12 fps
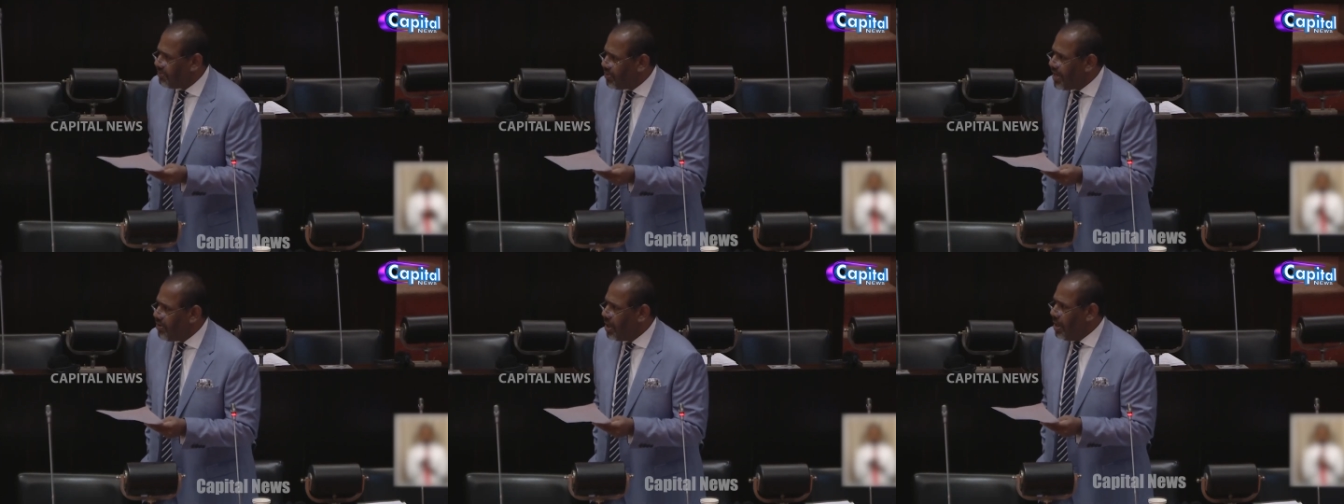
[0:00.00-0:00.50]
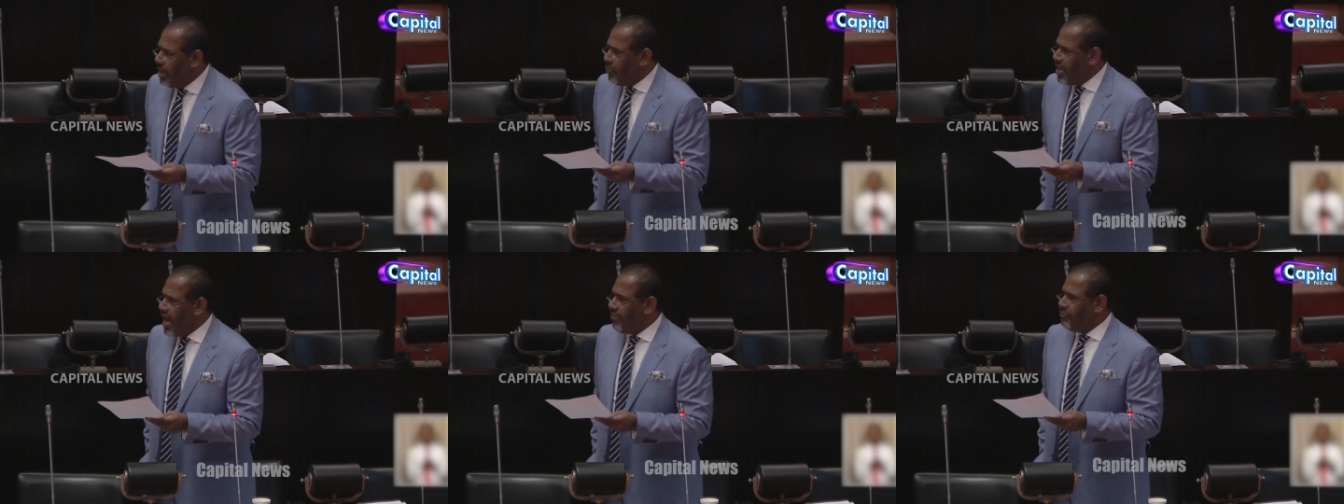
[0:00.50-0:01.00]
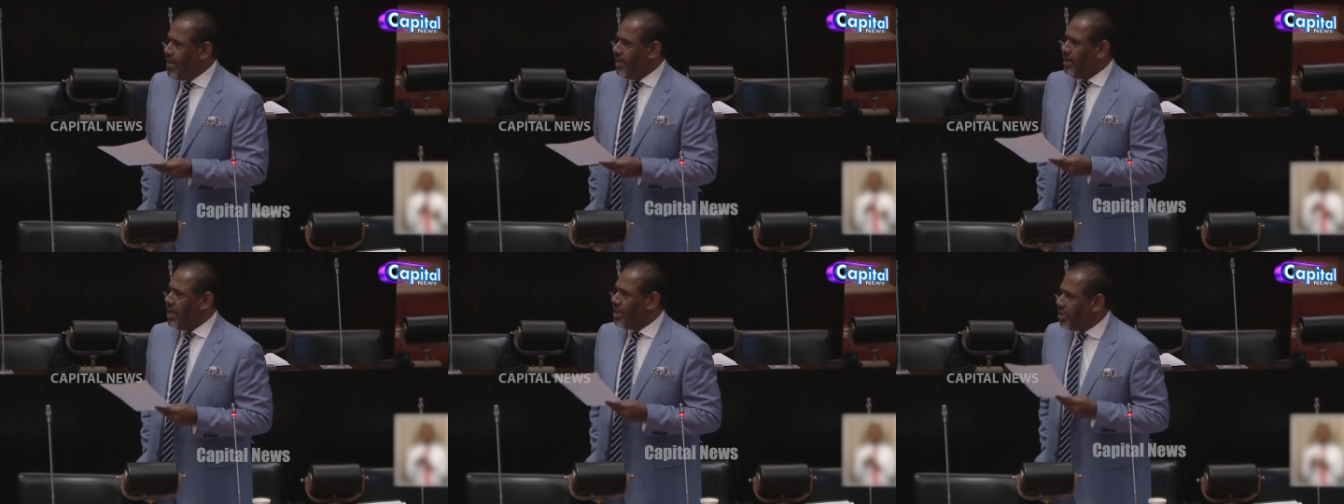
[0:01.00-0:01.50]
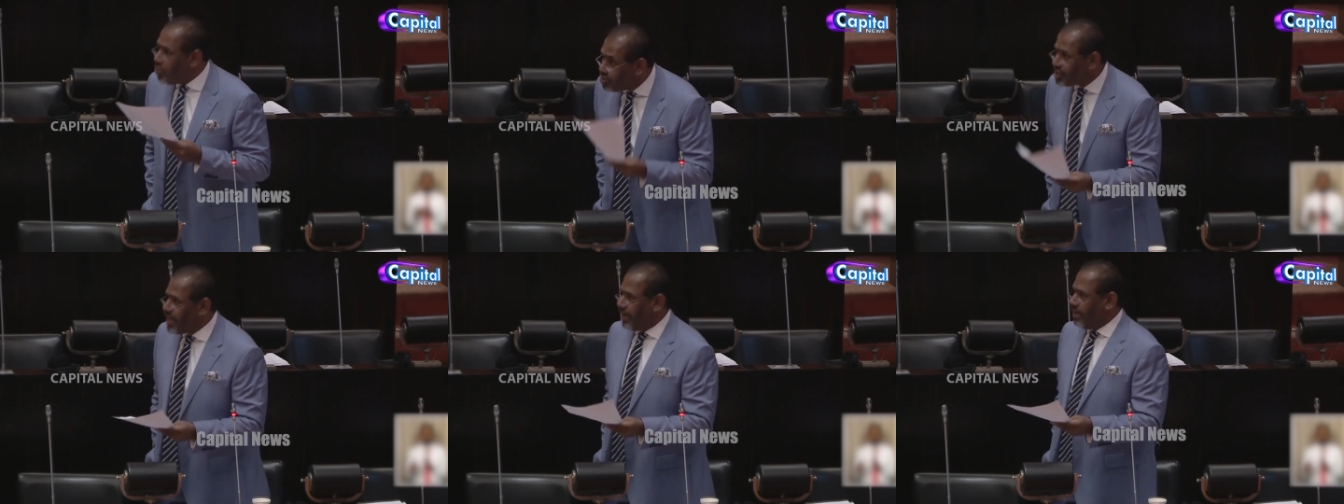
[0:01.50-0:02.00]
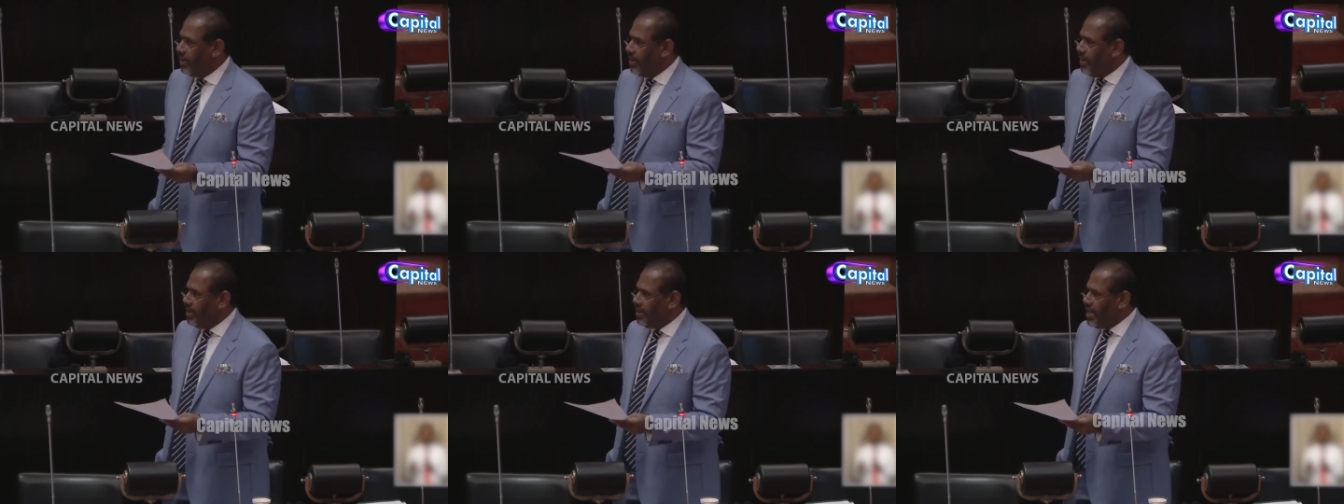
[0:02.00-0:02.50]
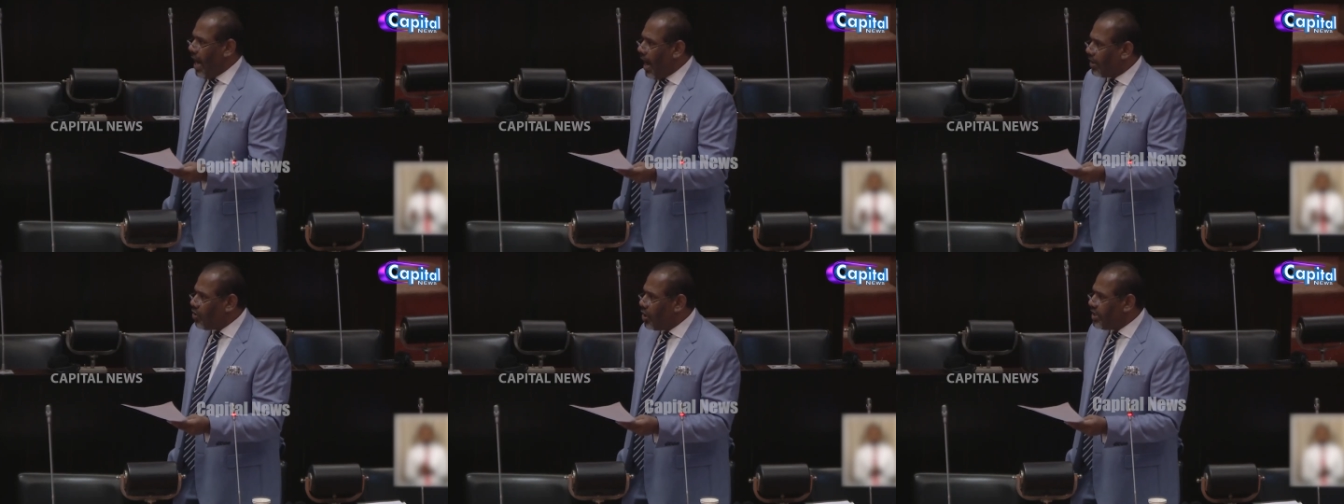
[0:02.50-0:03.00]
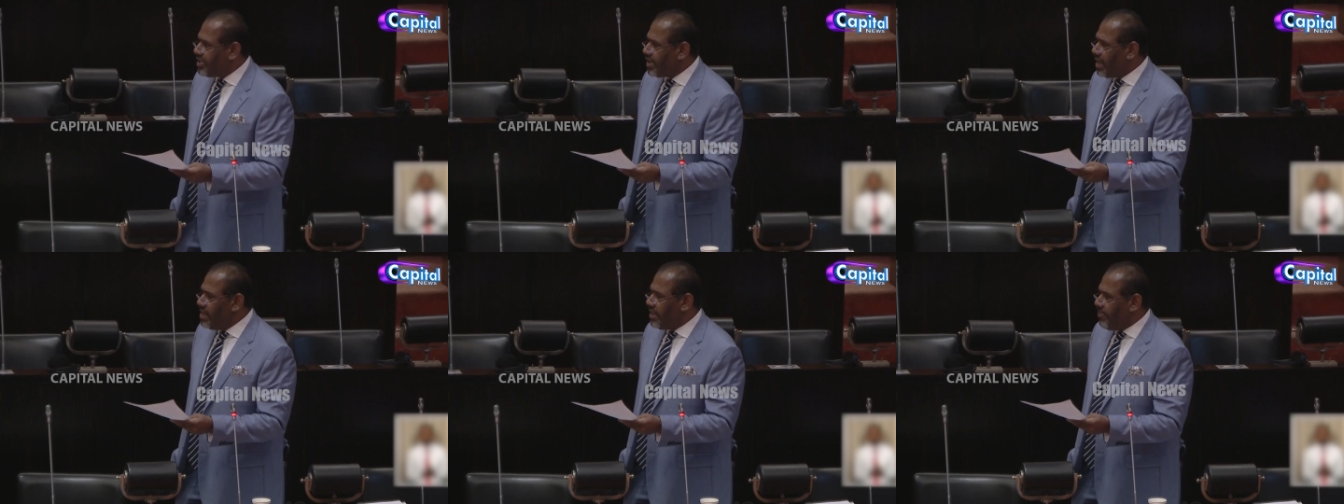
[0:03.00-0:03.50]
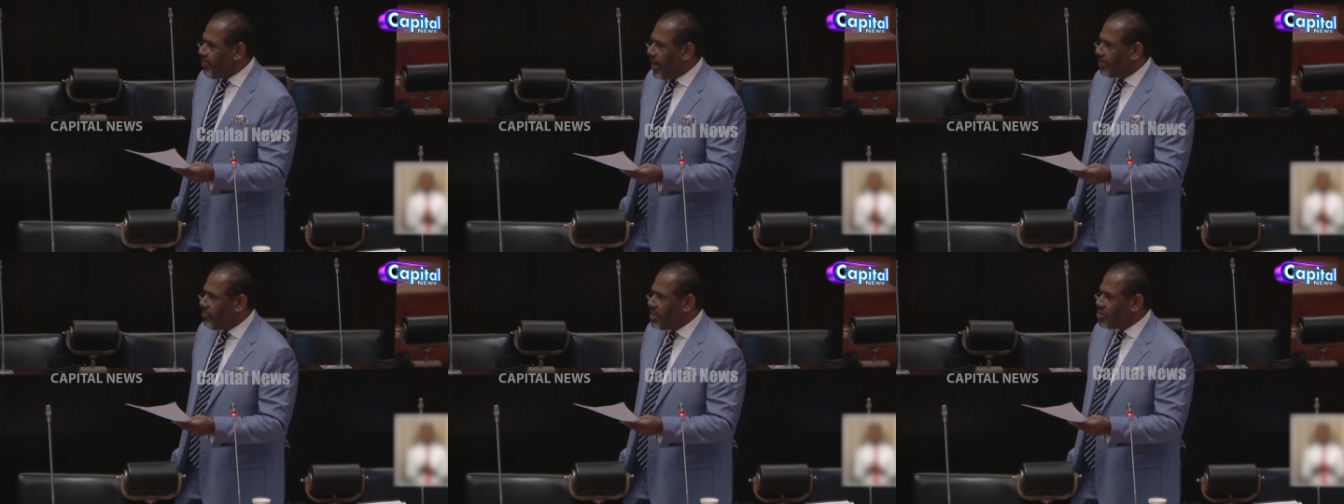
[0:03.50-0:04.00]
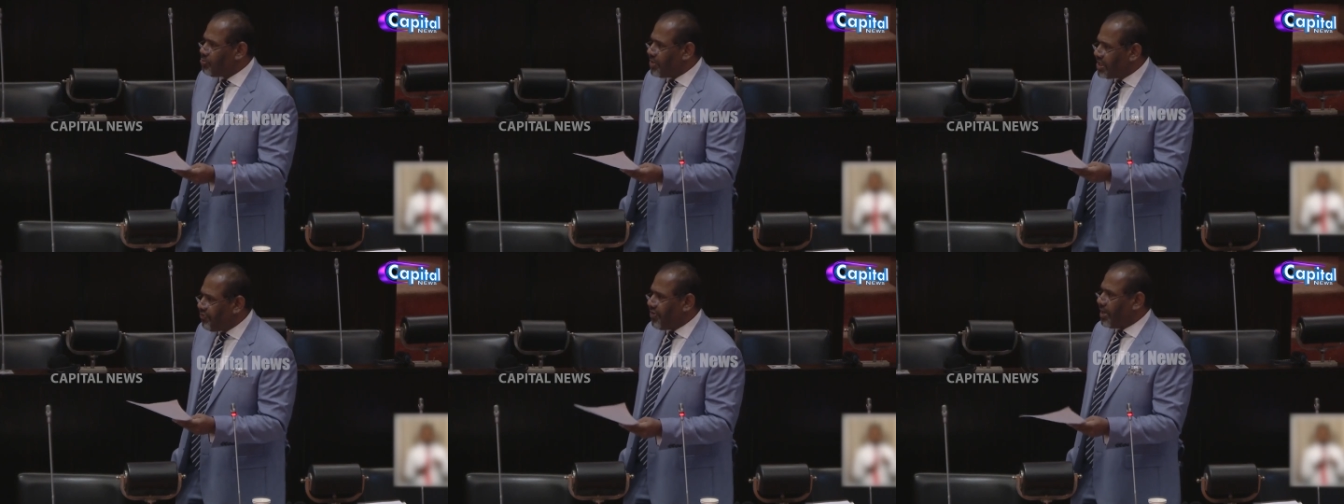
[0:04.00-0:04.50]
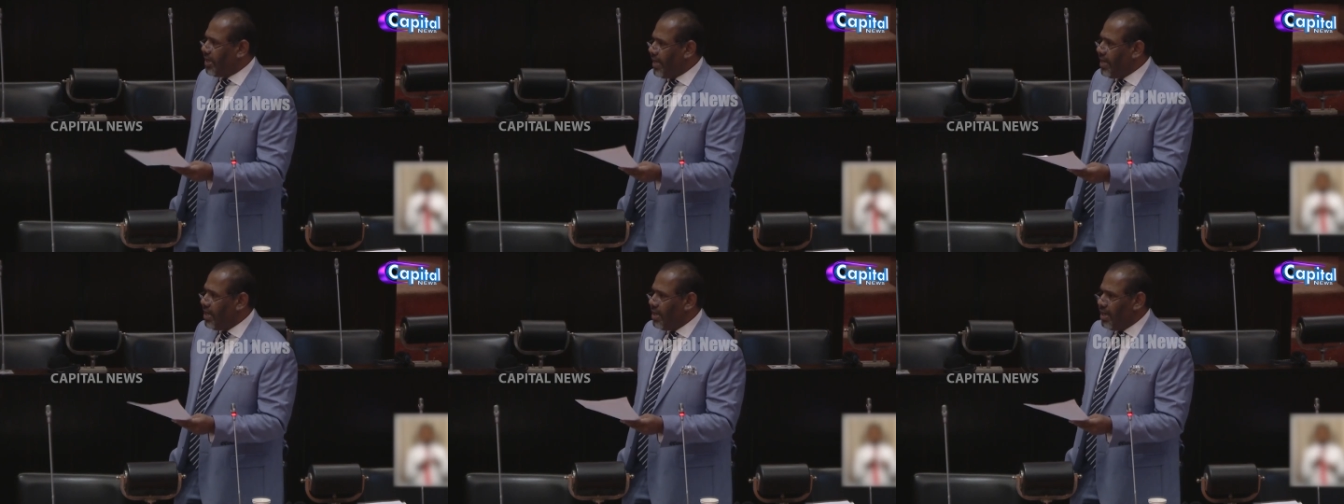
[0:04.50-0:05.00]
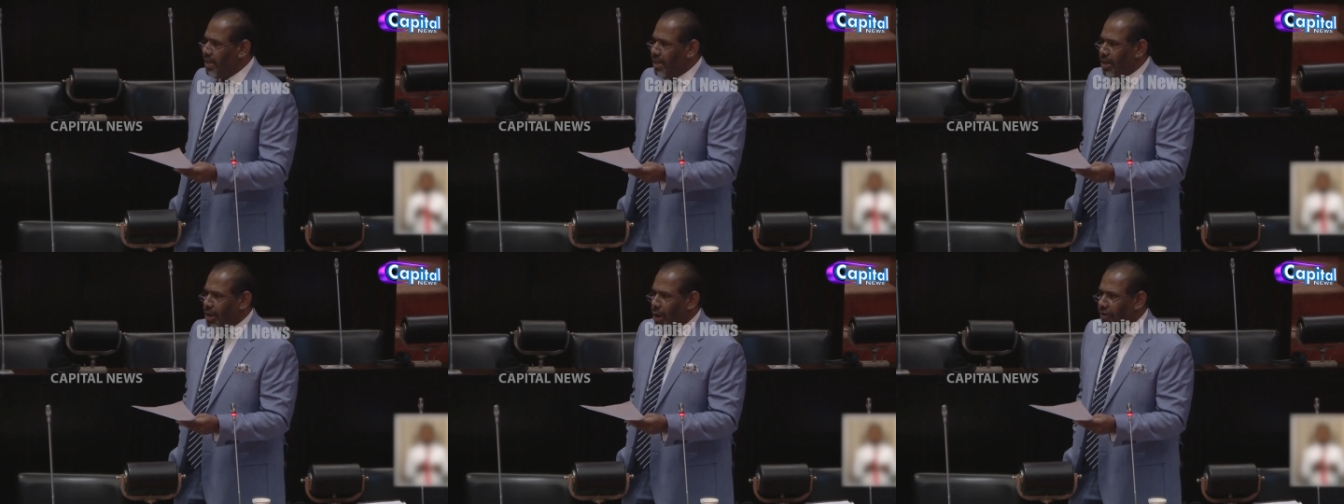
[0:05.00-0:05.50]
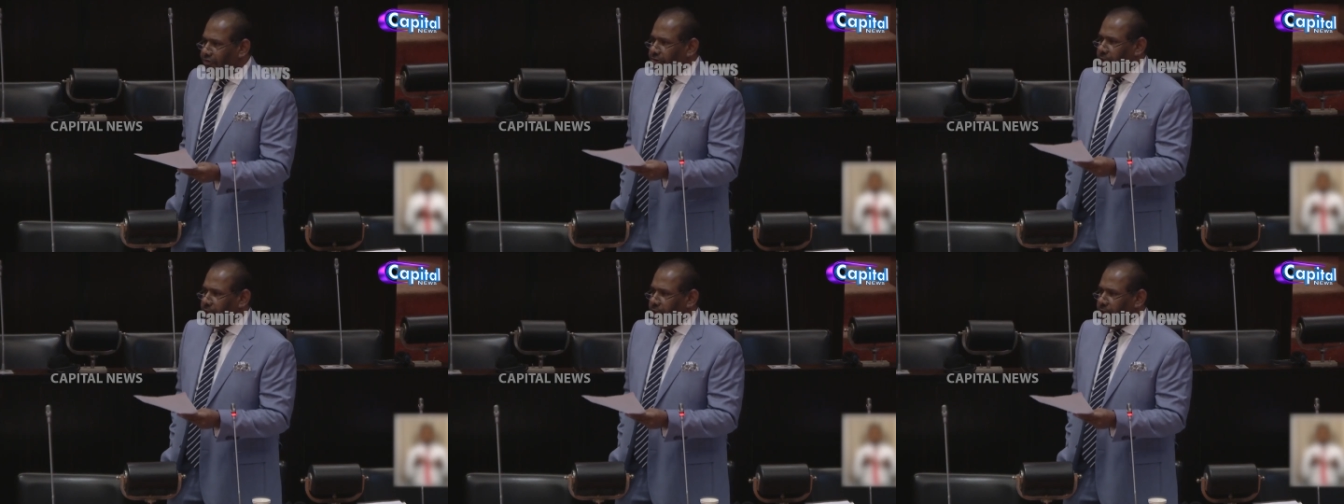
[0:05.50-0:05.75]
We have been accusing the archaeological department specifically of